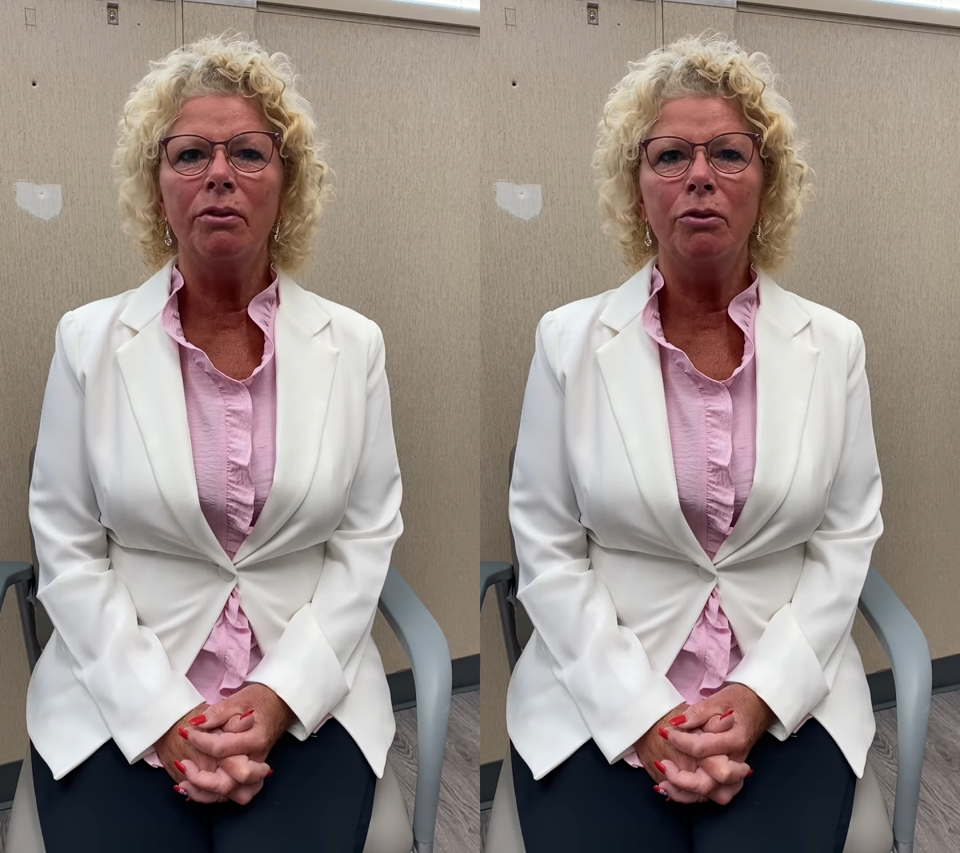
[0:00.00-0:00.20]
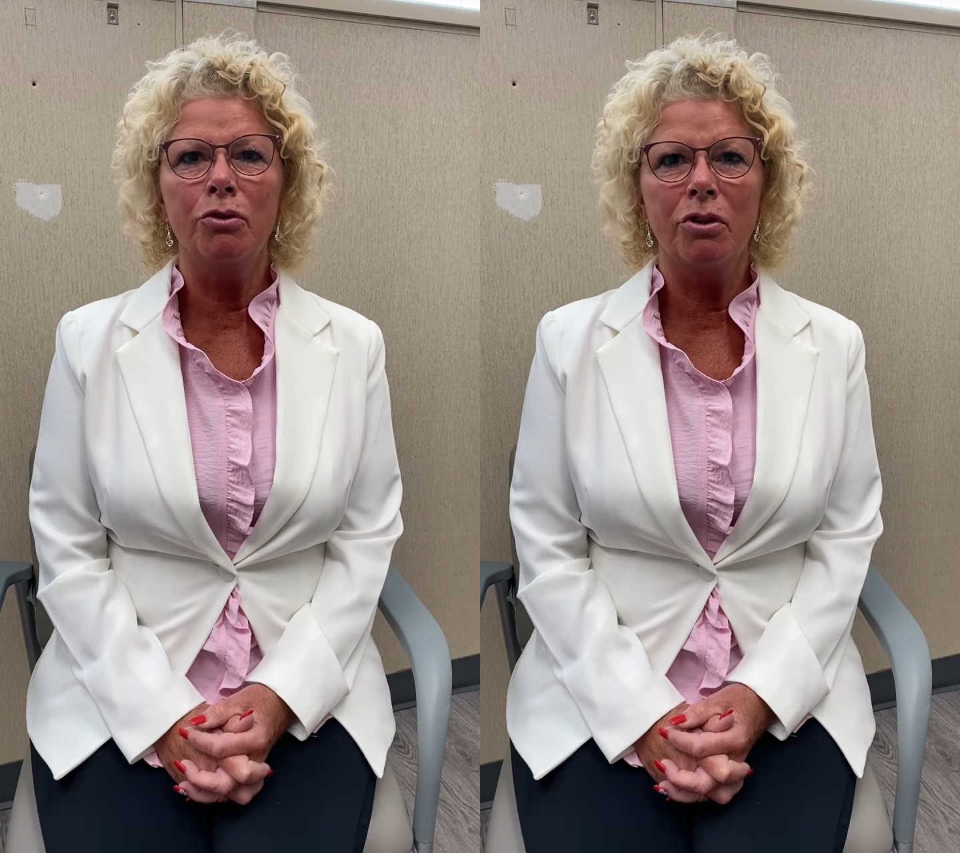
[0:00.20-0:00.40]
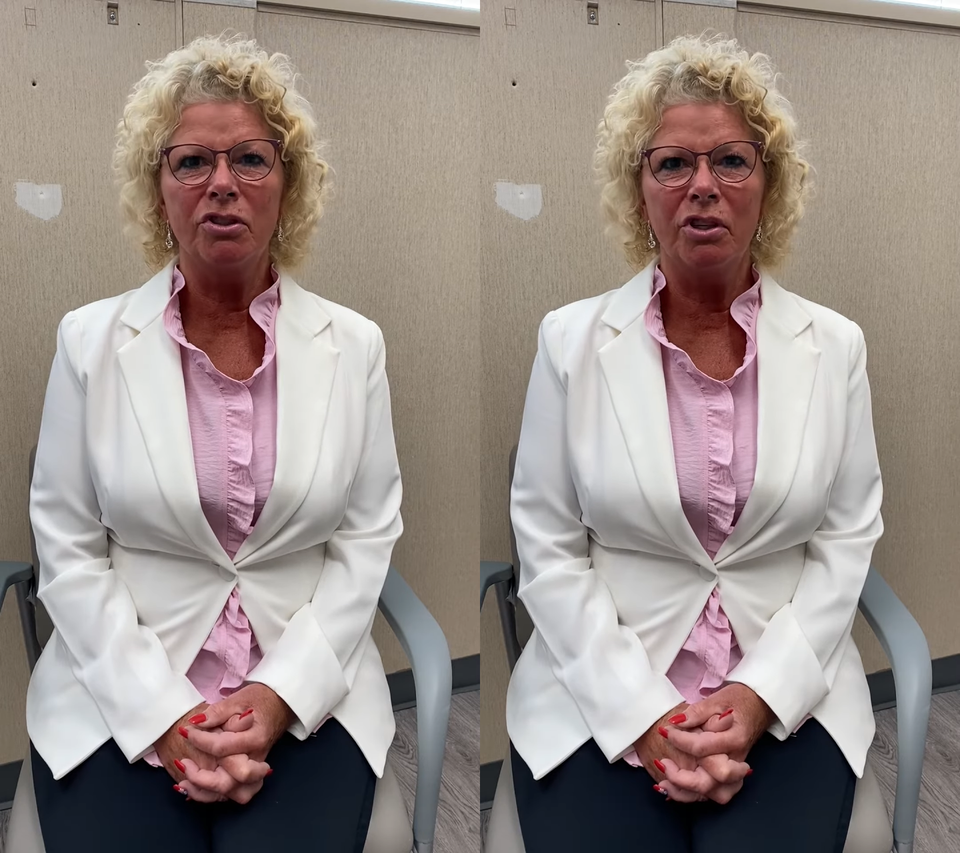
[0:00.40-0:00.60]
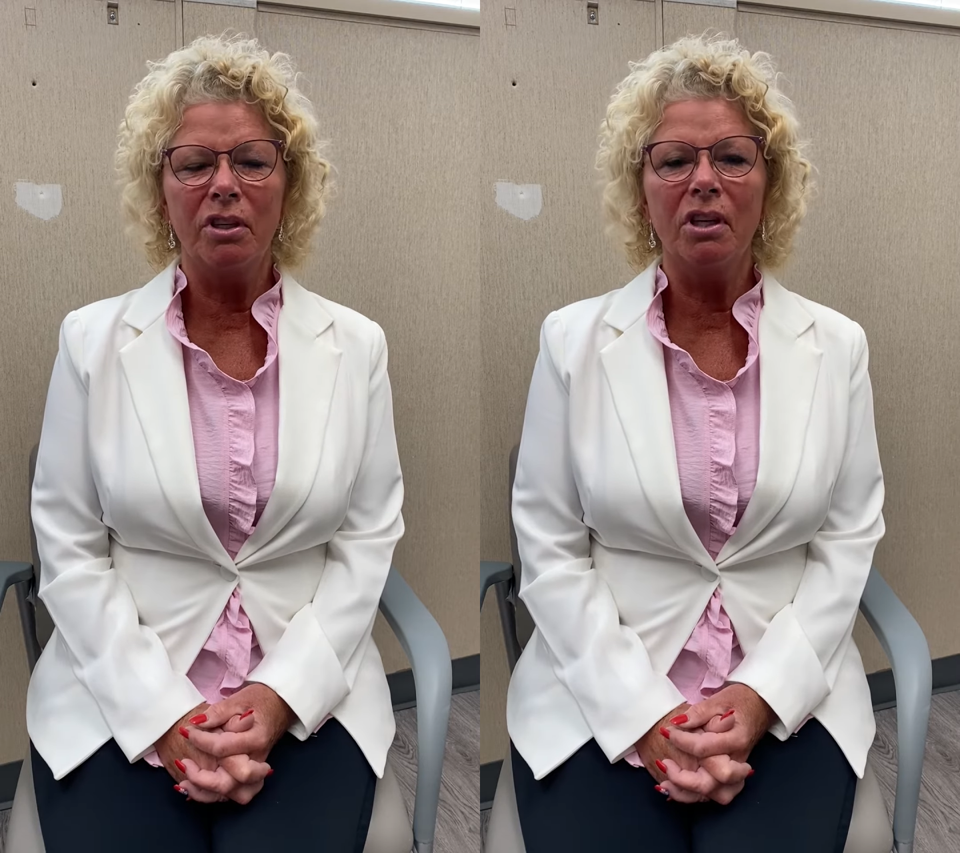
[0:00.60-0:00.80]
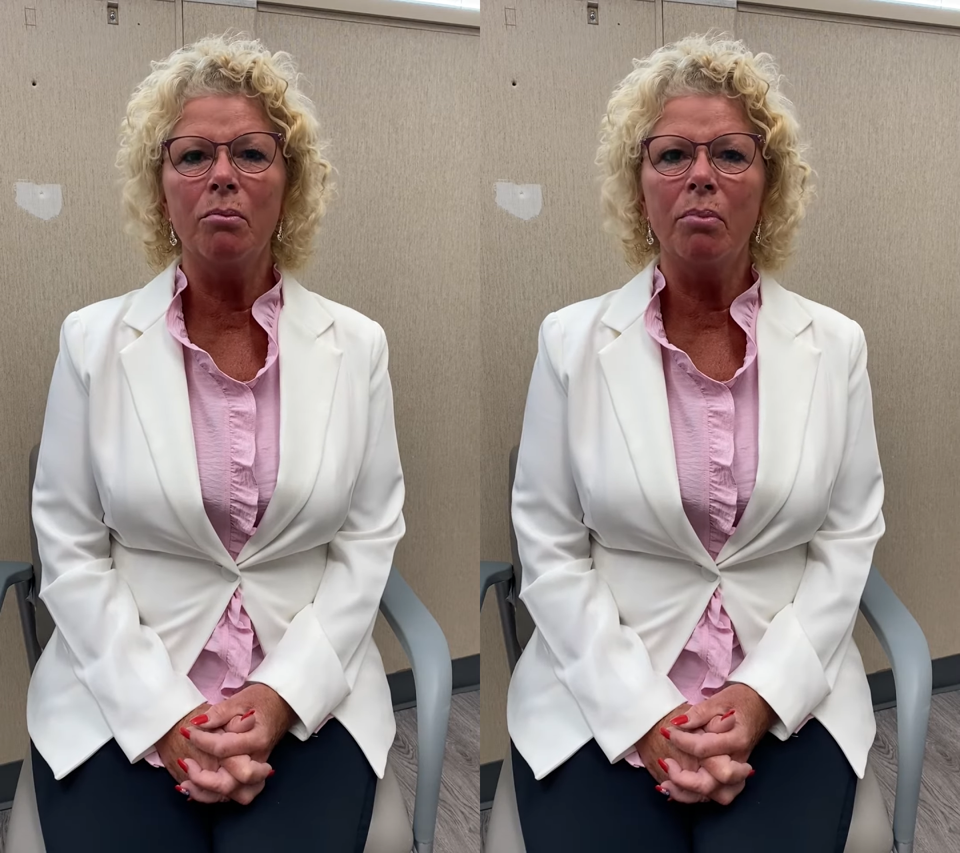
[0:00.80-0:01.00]

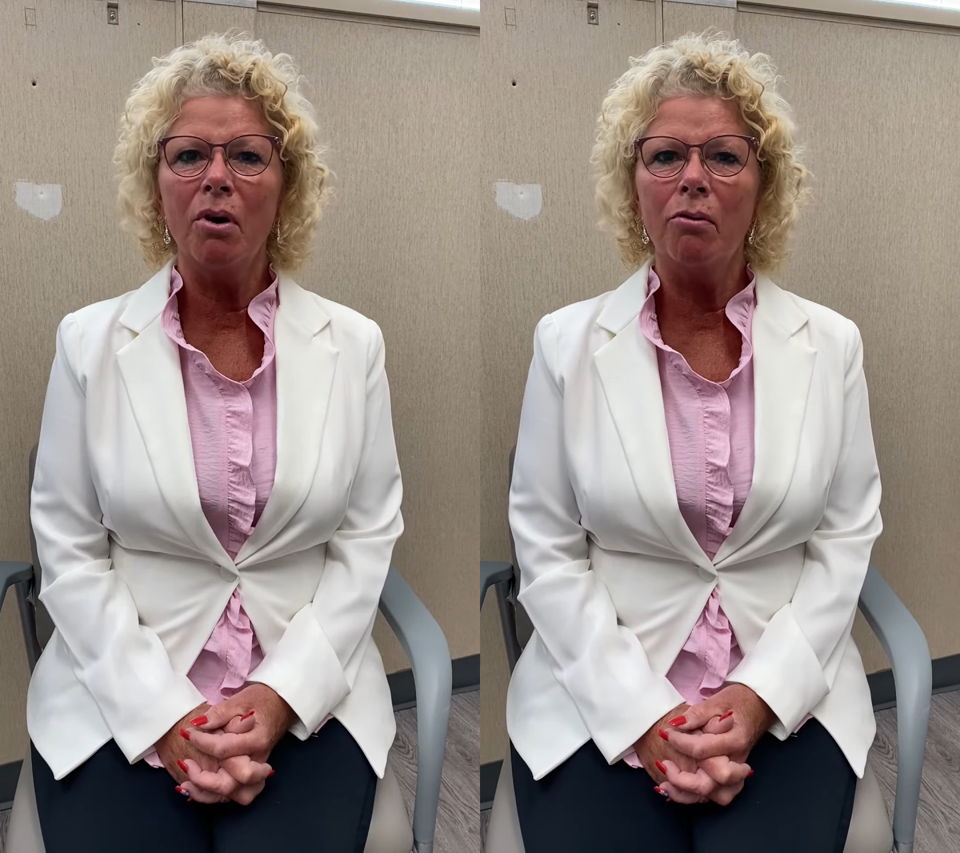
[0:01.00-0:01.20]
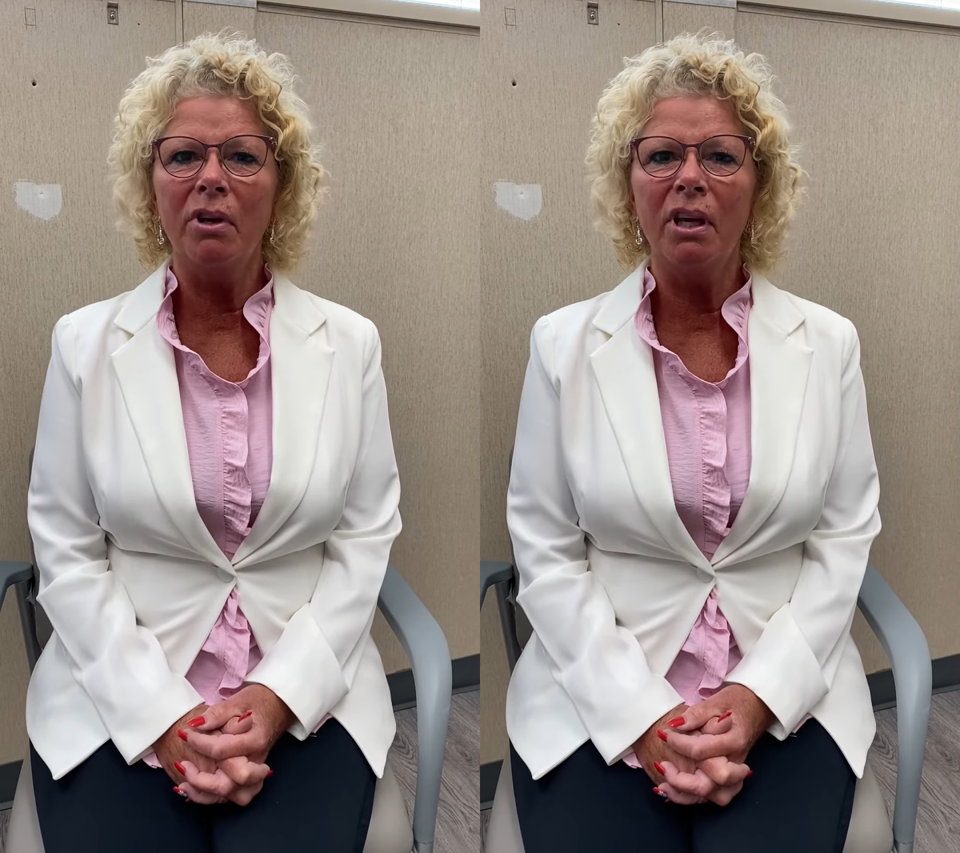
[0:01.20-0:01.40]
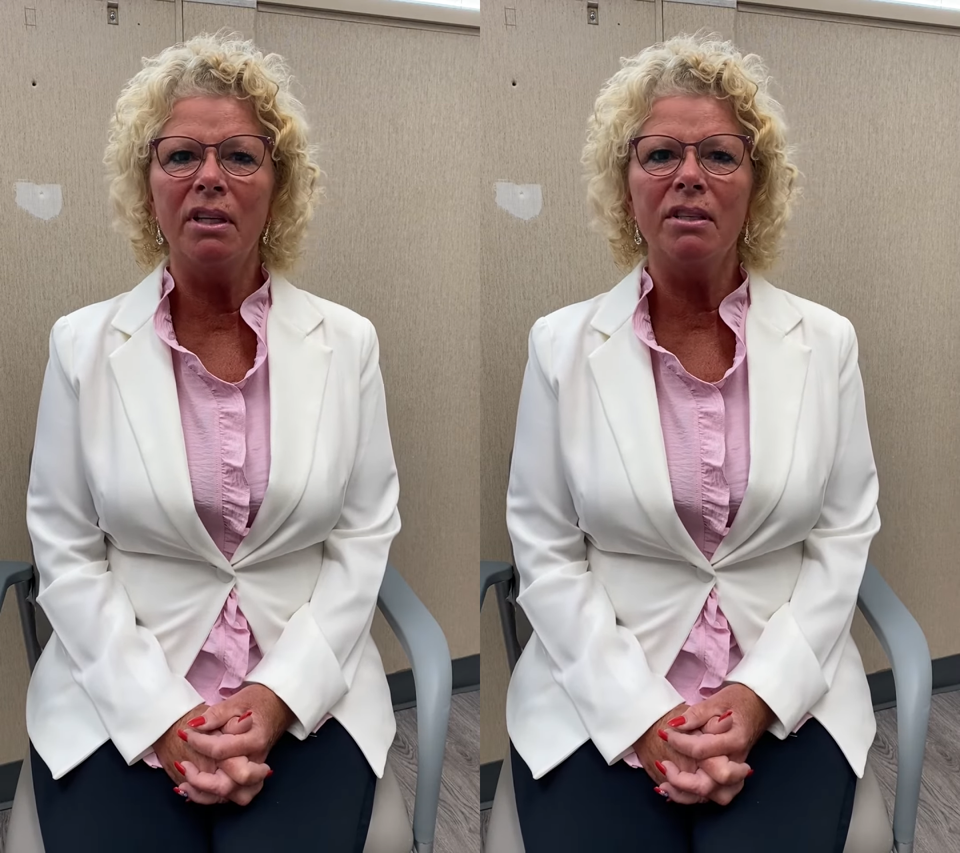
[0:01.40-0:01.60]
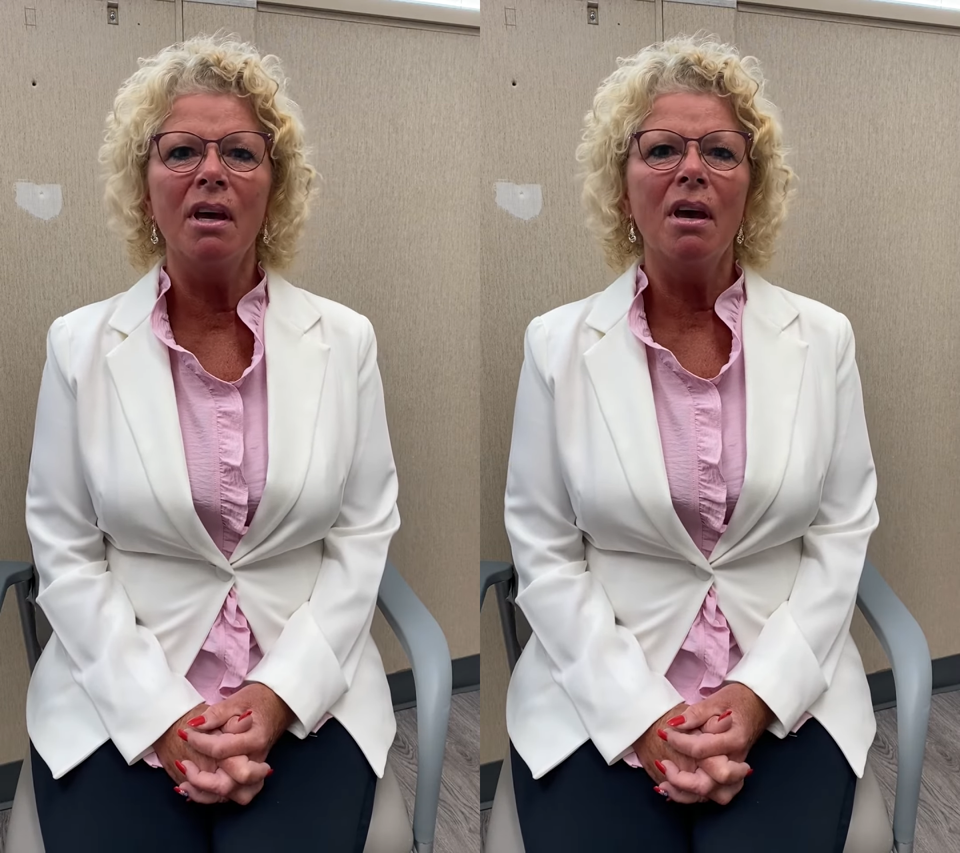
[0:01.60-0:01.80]
nutrition component.